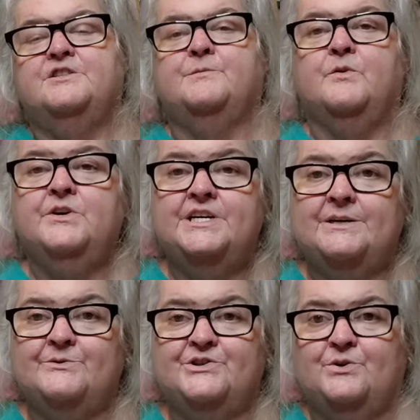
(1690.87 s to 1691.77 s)
the morning
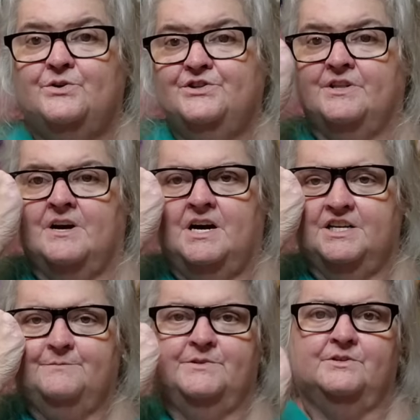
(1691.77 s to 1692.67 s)
I was going to the
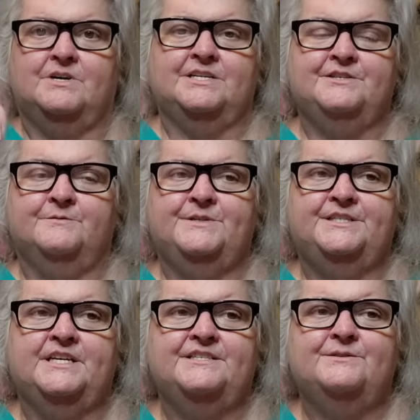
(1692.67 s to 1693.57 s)
hospital, I told
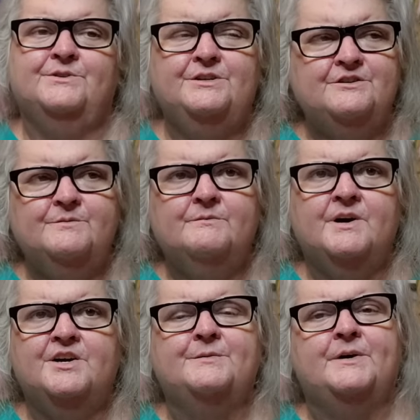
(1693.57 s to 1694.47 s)
Nick, I said, "We should just put my
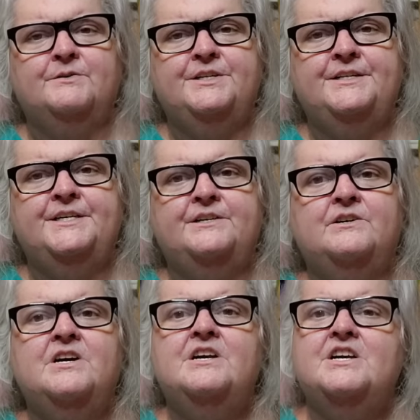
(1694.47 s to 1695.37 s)
hair in a
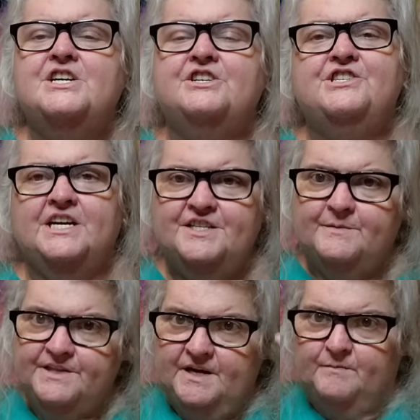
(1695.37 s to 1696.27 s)
ponytail? Because you have to
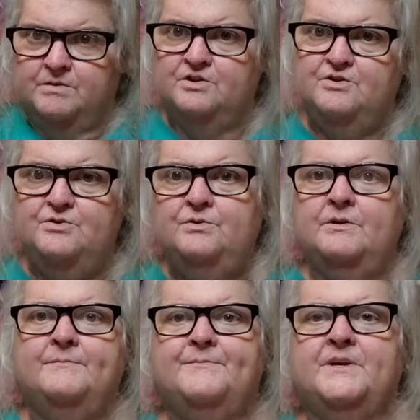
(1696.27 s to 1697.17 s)
put that blue
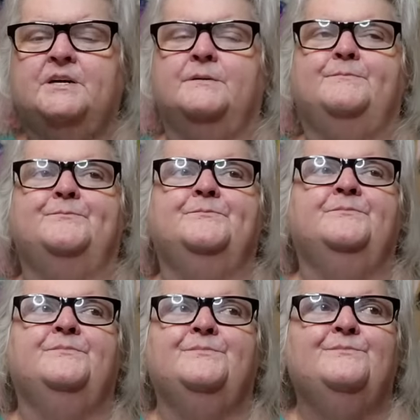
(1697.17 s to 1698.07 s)
um,
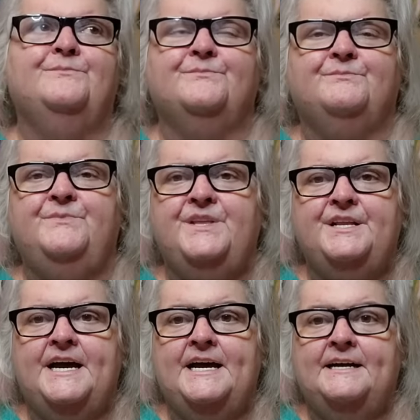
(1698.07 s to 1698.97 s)

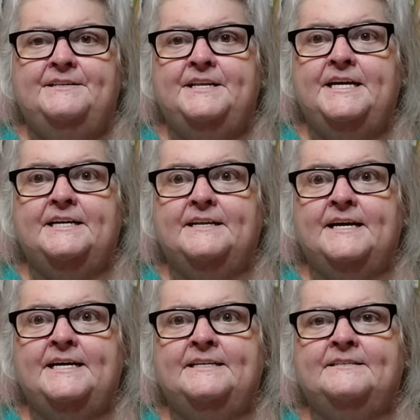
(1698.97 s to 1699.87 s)
net
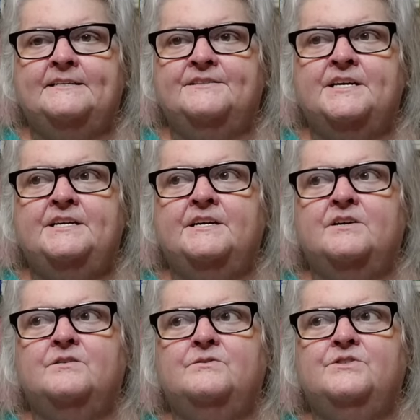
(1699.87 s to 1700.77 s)
hat thing
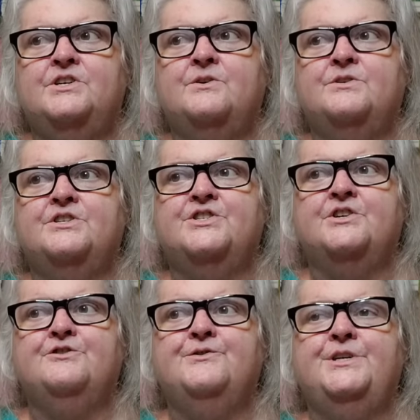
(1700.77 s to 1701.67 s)
on to go into
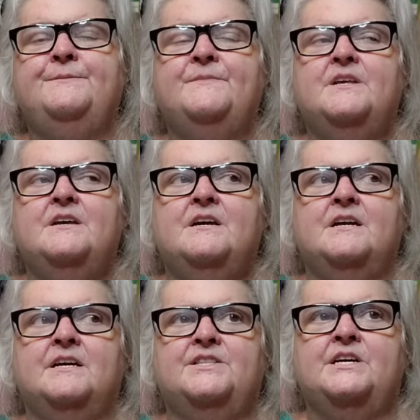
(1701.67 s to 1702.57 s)
surgery.
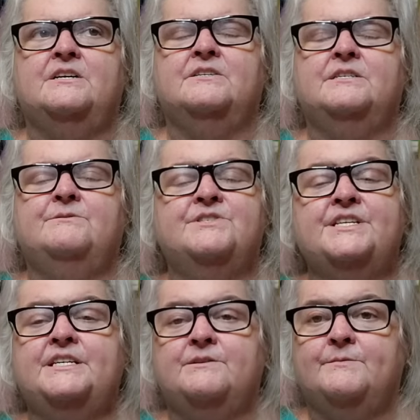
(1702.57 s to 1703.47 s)
And I thought, I was
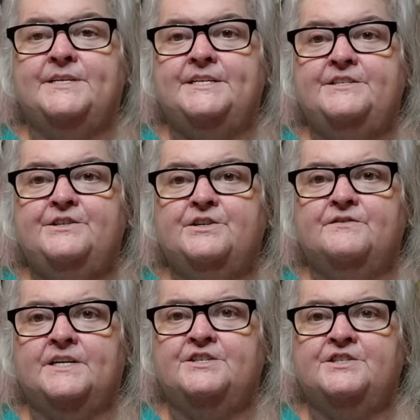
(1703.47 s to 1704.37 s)
thinking it would be easier
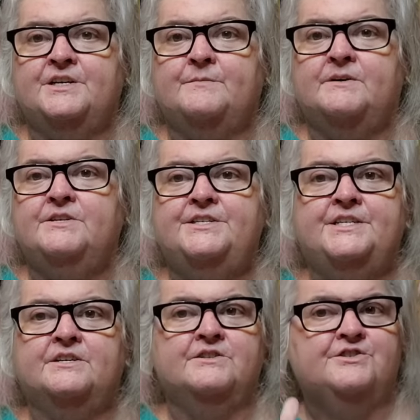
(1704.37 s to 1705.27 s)
if I just had a
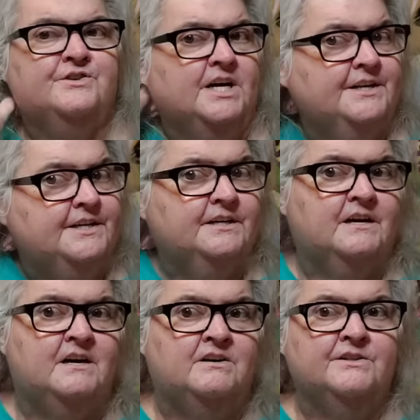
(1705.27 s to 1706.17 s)
ponytail than trying to get
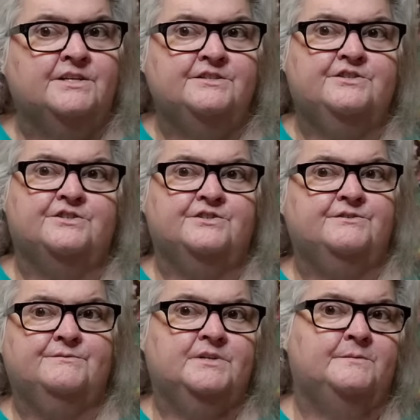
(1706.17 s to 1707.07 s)
all this just
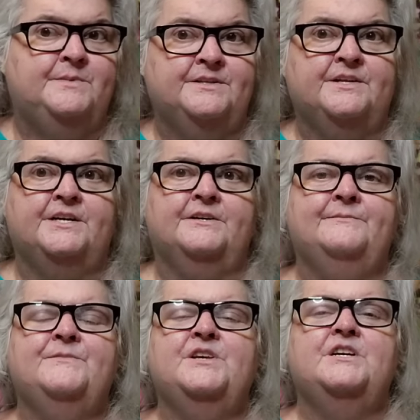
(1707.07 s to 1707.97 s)
up in there
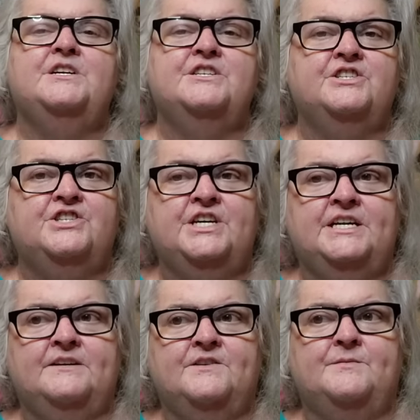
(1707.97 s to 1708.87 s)
because you
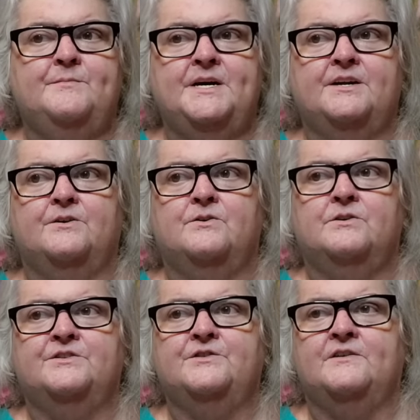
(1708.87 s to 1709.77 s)
can't have any metal.
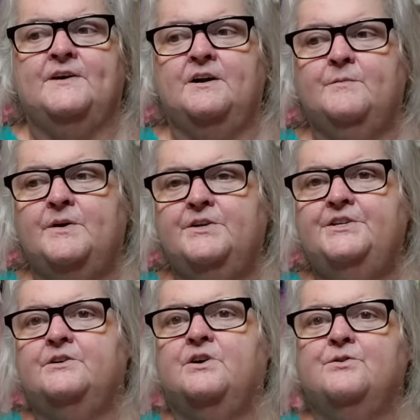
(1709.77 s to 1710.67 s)
And so I found a
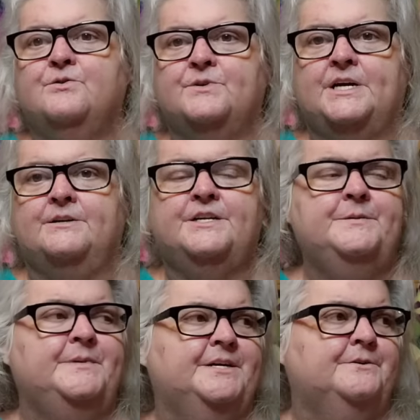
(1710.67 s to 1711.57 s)
ponytail holder without any
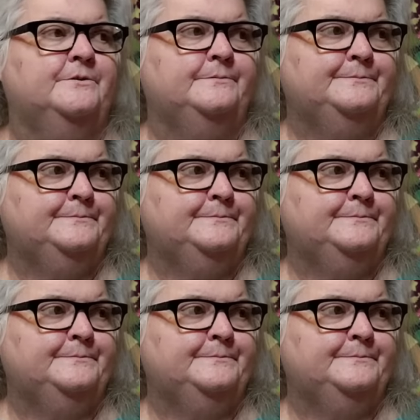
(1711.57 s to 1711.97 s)
metal.